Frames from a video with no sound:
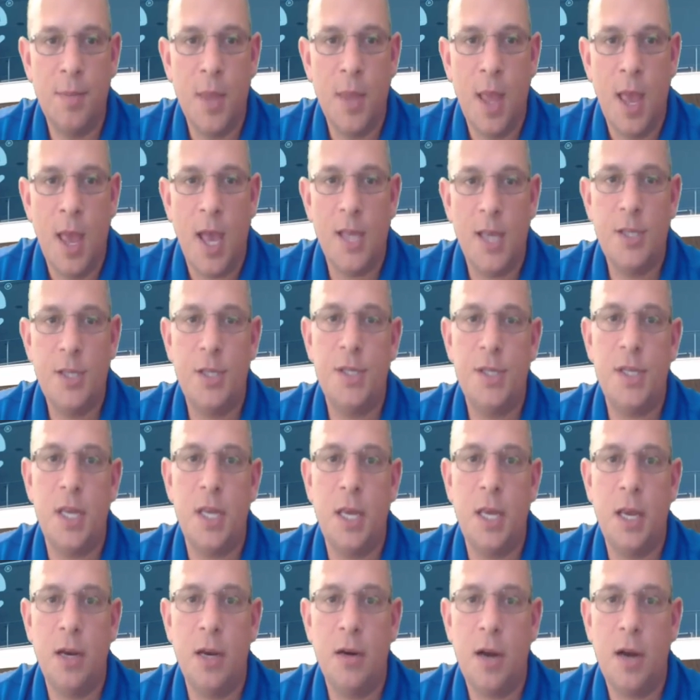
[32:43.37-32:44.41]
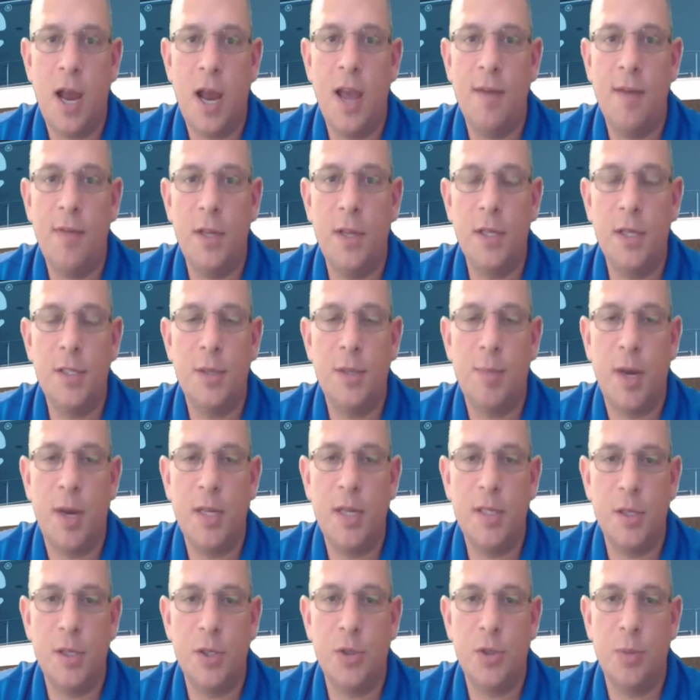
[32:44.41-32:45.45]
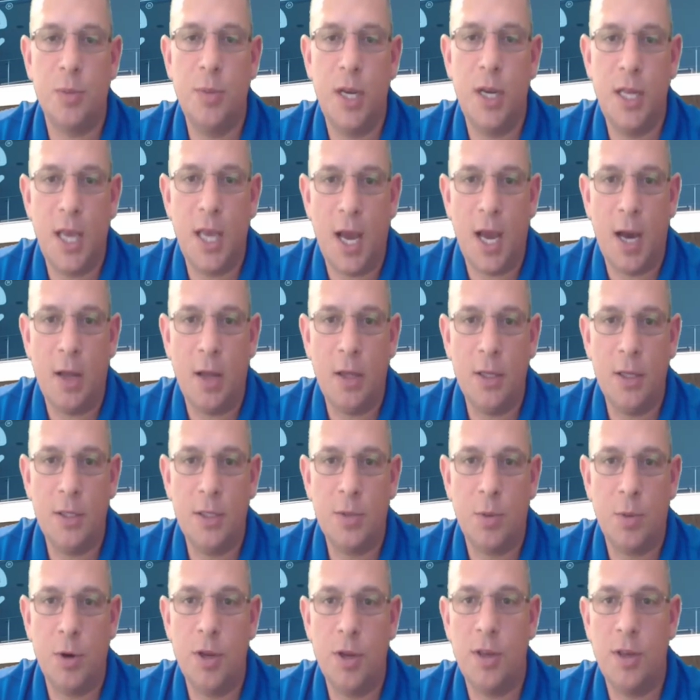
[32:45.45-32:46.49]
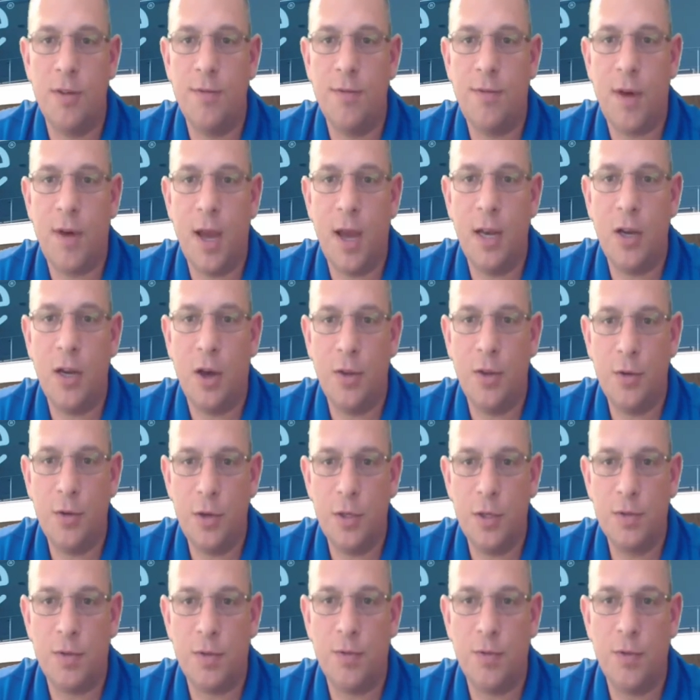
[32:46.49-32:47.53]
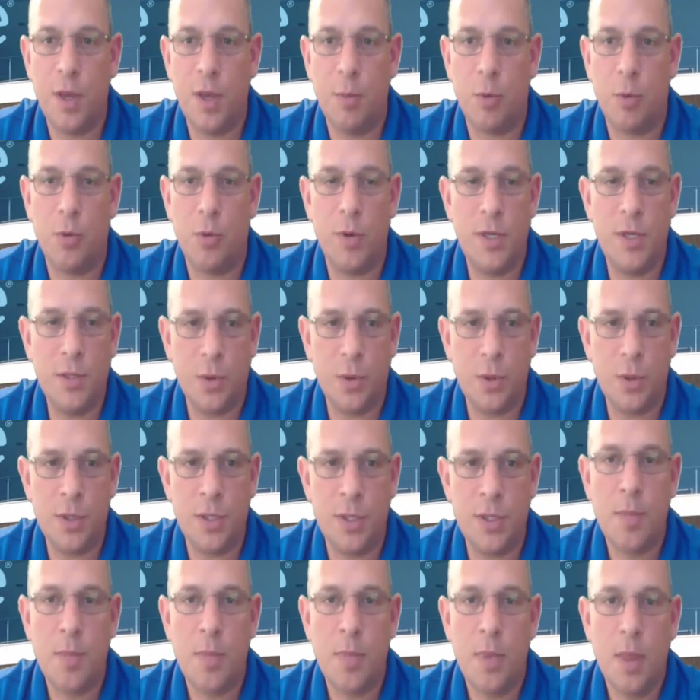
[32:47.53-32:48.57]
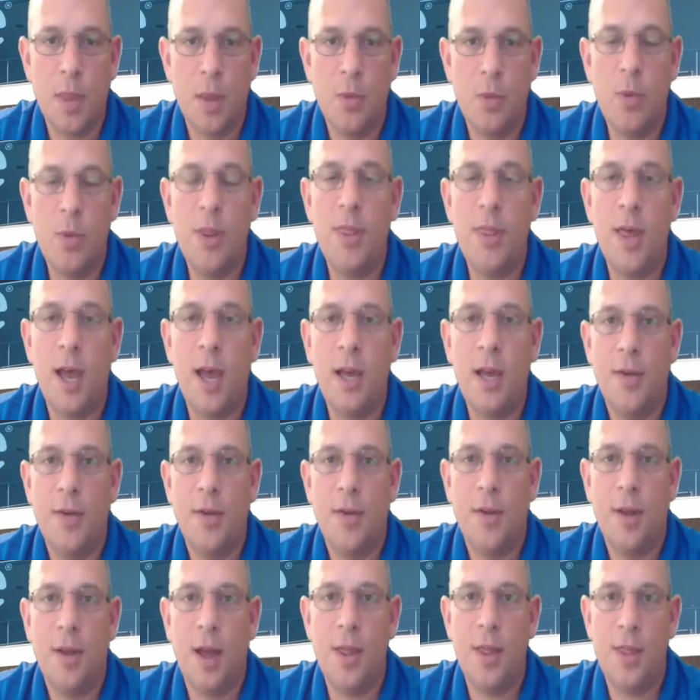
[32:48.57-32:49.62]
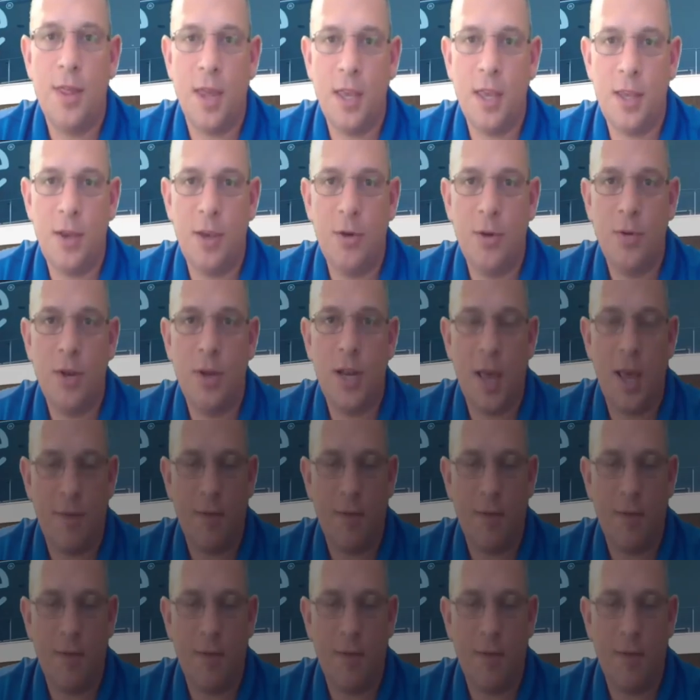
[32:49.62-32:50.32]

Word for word: As you see here, I have links to my social media outlets where you can find other useful VMware resources. With that, I thank you and have a